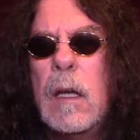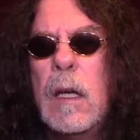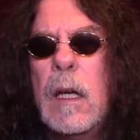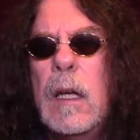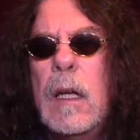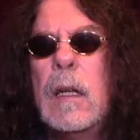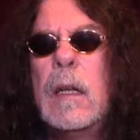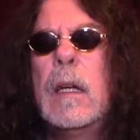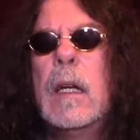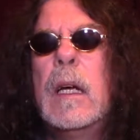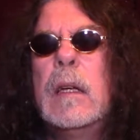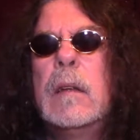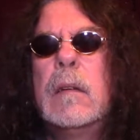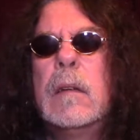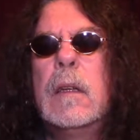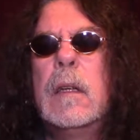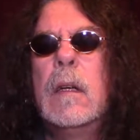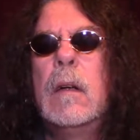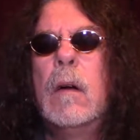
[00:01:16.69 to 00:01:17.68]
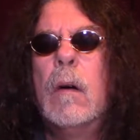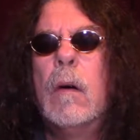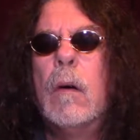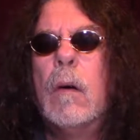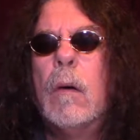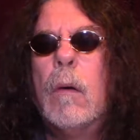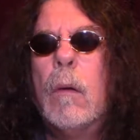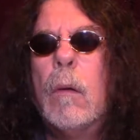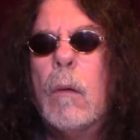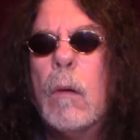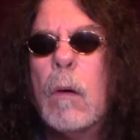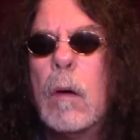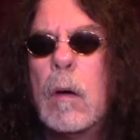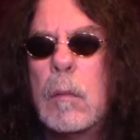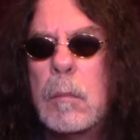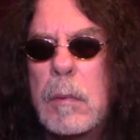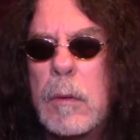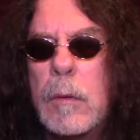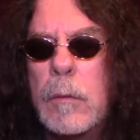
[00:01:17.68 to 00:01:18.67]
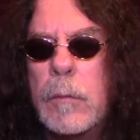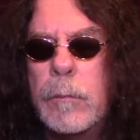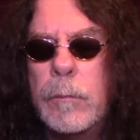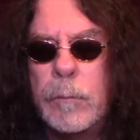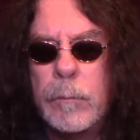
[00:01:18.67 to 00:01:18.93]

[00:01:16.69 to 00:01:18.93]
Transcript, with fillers: and it tasted horrible.